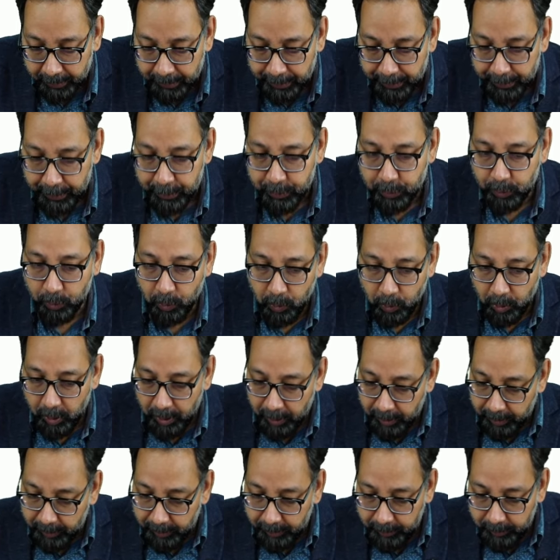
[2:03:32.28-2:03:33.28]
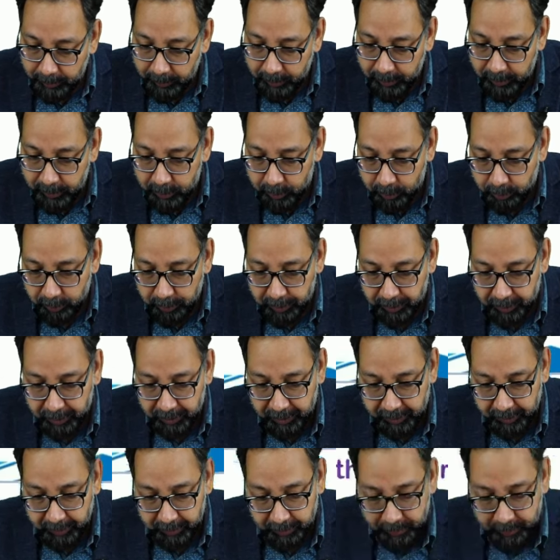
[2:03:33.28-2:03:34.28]
So in this
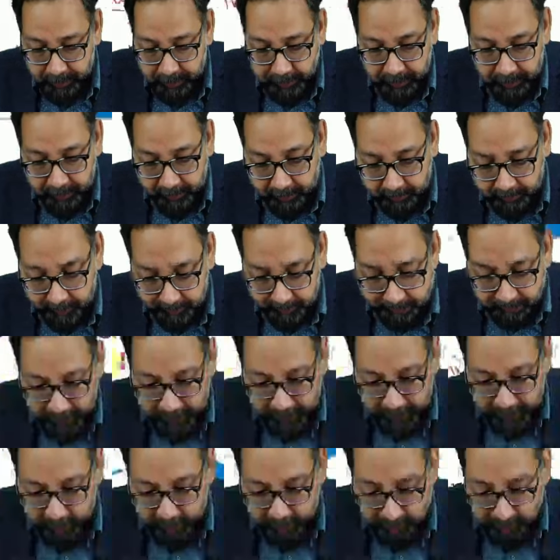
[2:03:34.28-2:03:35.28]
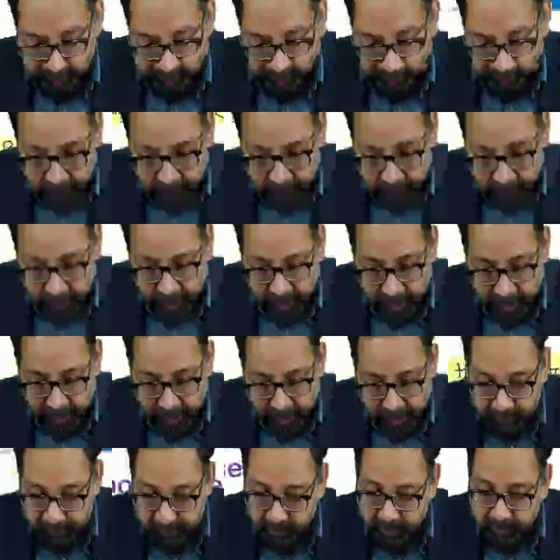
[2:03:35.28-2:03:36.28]
question, they have asked the
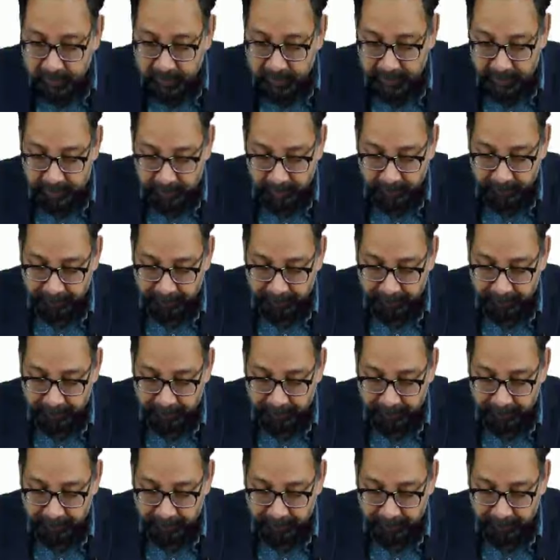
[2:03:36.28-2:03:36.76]
another name